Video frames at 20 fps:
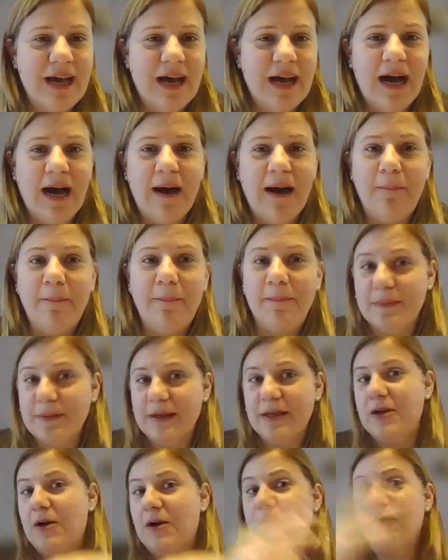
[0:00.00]

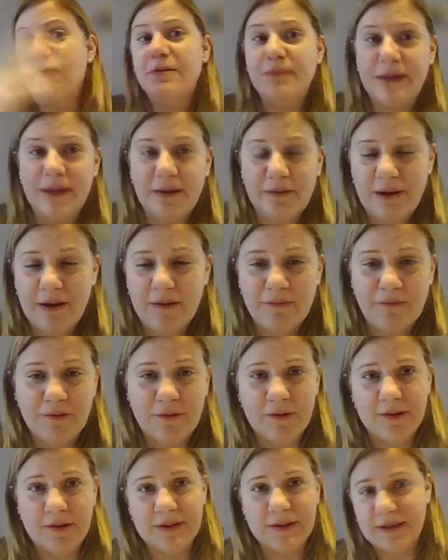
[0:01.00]
We've been around
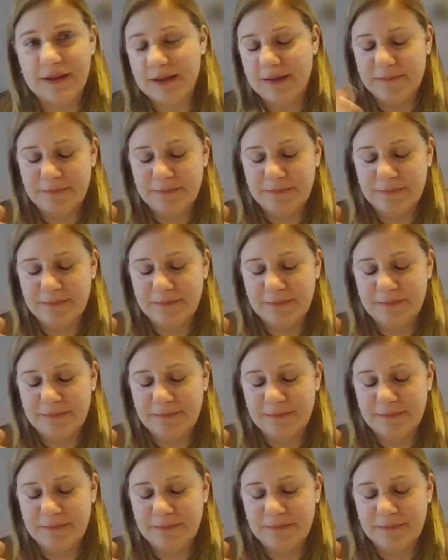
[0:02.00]
for